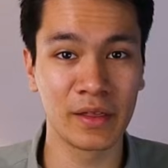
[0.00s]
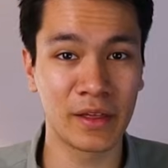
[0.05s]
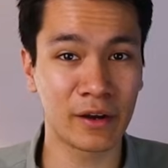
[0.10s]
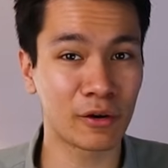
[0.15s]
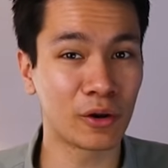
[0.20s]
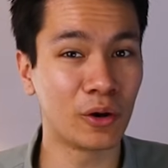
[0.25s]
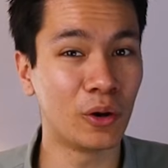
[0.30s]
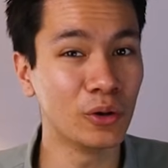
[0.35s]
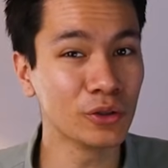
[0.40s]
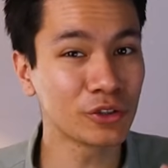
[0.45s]

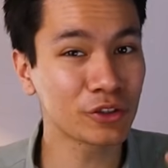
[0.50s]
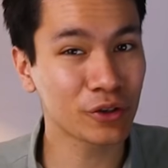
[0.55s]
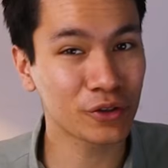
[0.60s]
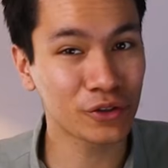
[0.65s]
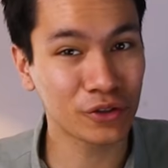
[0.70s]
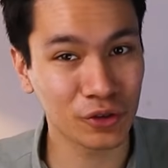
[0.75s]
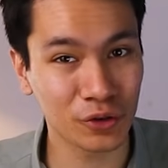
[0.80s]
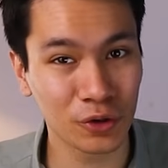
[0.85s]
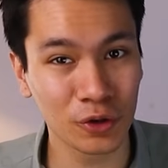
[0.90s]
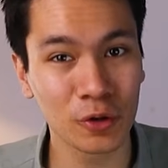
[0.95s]
There are also
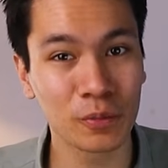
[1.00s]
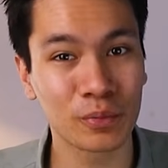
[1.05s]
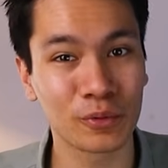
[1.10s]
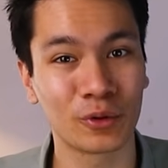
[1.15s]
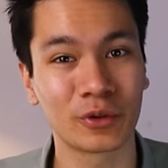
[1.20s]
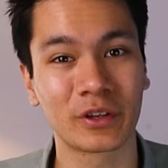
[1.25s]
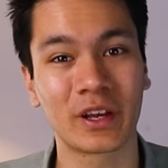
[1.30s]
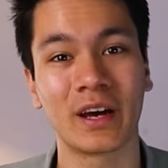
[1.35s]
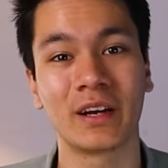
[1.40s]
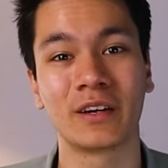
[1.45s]
two
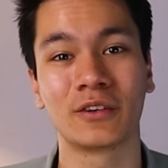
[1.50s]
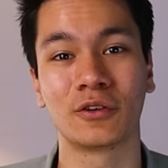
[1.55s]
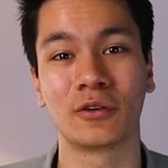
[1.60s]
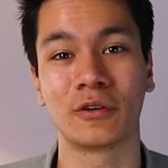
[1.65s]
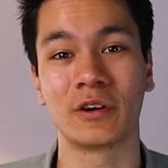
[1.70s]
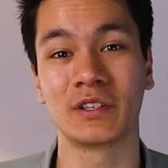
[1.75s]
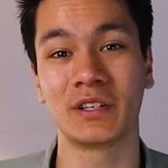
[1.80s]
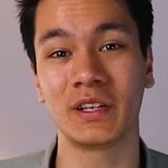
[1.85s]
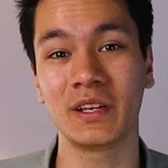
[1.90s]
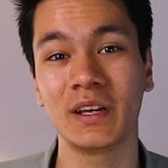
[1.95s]
broad
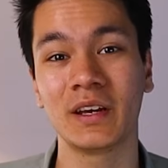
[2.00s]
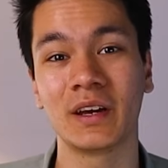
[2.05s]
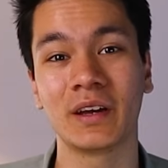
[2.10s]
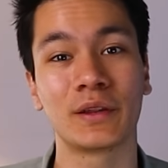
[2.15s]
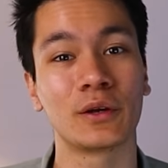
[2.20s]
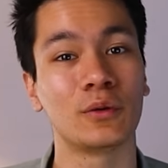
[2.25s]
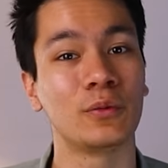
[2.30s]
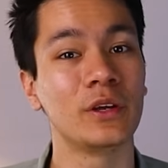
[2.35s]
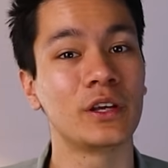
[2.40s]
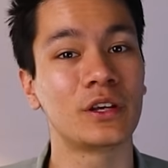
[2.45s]
categories here
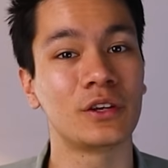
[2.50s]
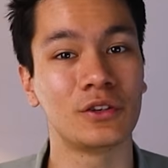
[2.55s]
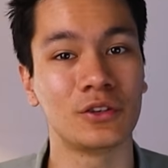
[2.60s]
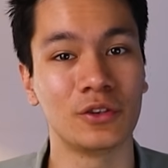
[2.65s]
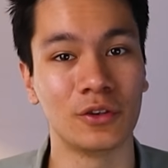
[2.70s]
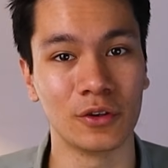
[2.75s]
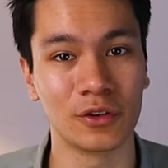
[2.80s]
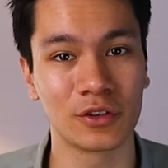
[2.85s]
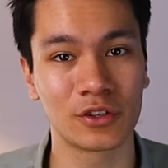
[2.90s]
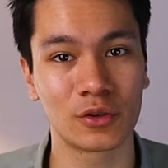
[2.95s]
that we can
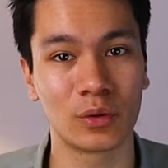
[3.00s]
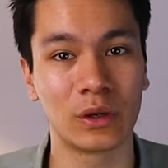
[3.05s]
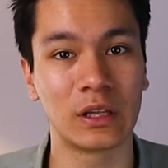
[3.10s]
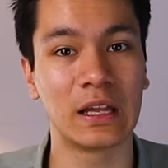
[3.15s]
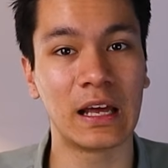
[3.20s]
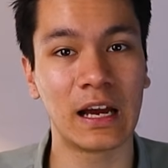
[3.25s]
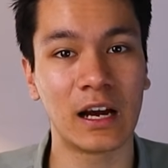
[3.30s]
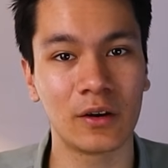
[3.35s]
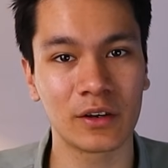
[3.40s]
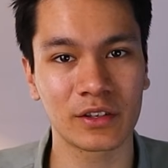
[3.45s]
use to
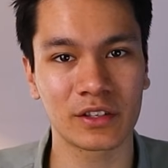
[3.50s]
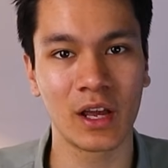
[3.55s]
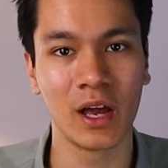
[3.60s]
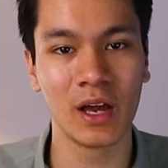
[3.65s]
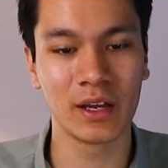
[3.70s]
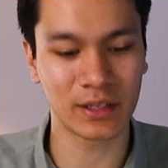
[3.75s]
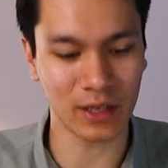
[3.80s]
allow us